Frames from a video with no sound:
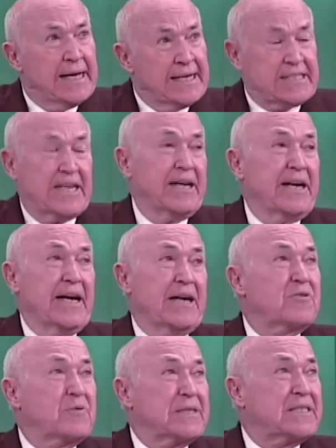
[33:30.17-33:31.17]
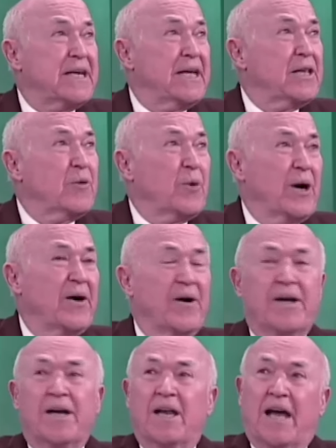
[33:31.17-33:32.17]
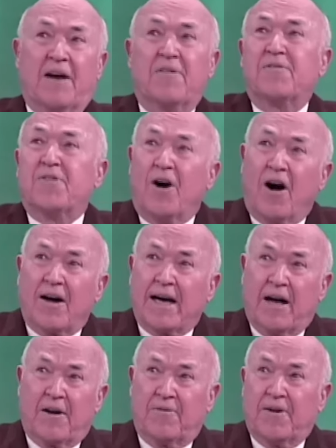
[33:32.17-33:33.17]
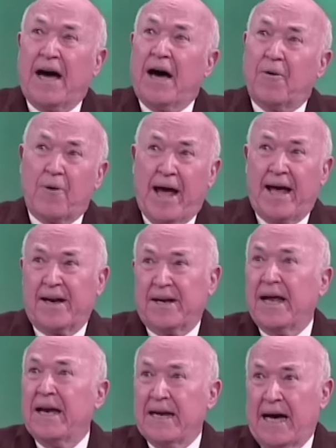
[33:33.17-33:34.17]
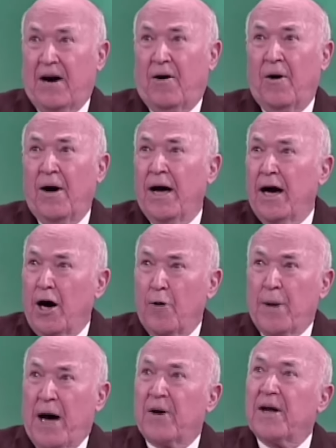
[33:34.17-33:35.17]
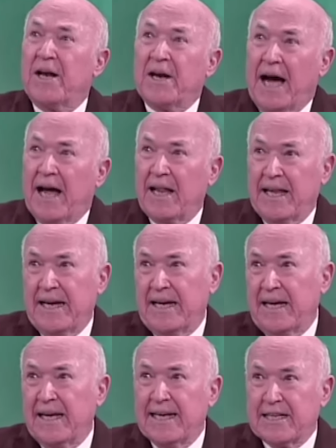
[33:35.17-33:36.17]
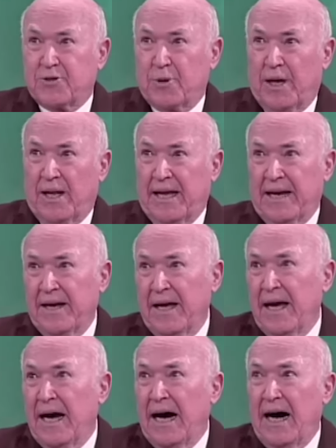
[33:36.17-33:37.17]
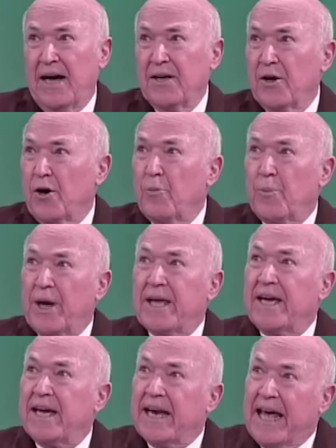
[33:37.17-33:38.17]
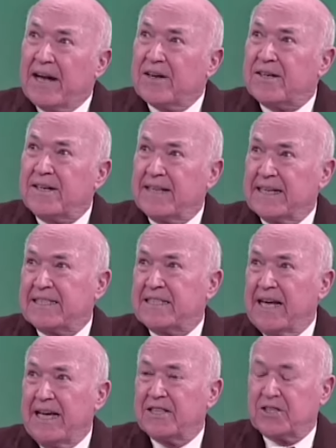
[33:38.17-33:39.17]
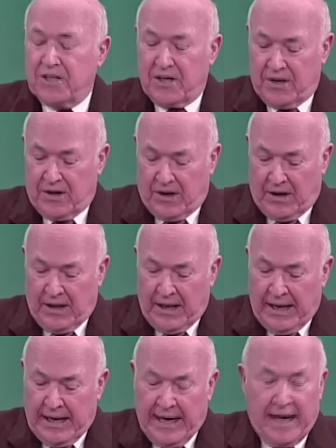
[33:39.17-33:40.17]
Isn't it interesting that we're hearing a lot of talk out of Iran now about annihilating Israel and, you know, bringing an end to this nation and all.